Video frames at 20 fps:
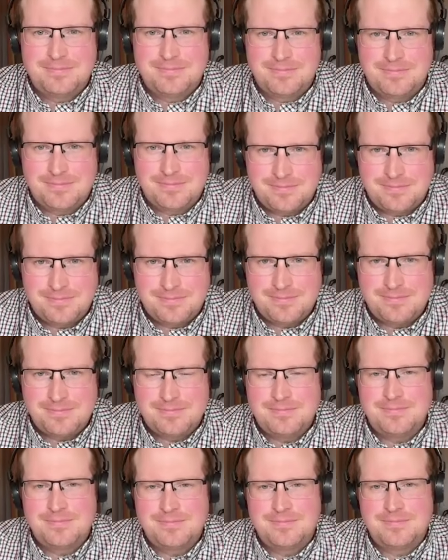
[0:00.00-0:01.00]

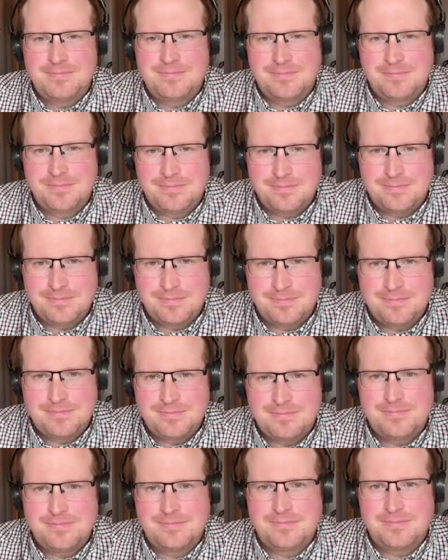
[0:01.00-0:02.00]

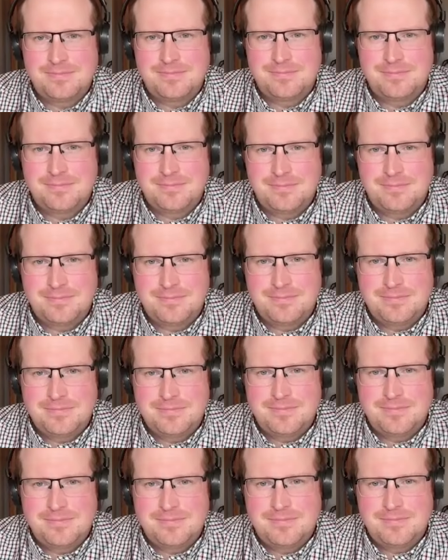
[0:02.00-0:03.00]

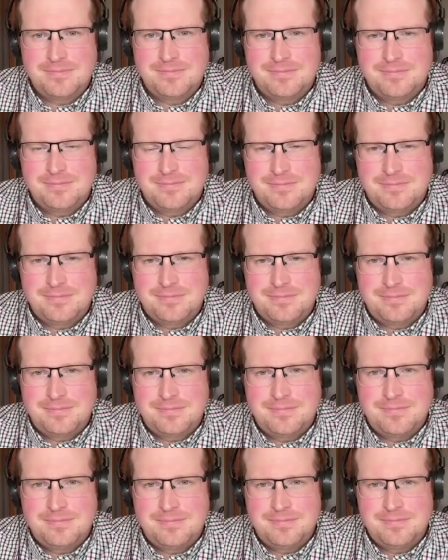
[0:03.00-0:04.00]

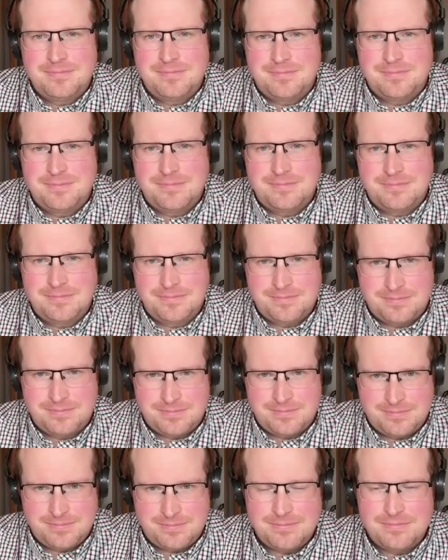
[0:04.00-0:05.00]

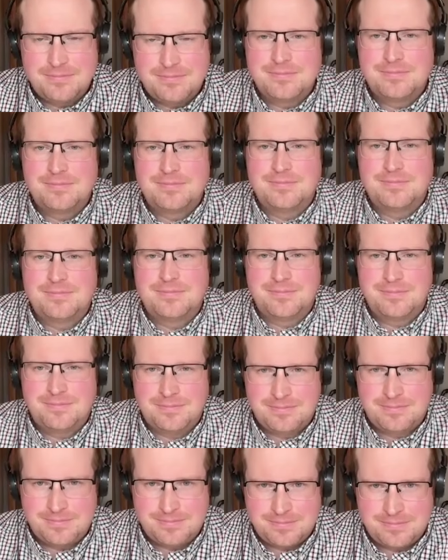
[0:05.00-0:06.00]

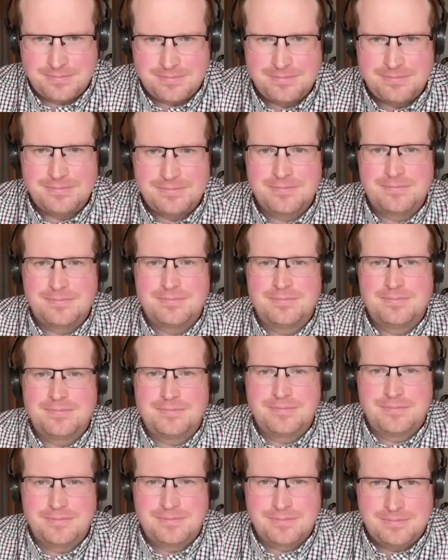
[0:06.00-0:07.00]

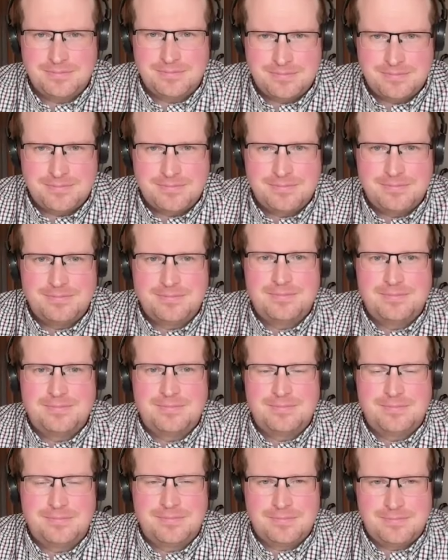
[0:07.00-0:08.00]
No words are spoken by the person on screen.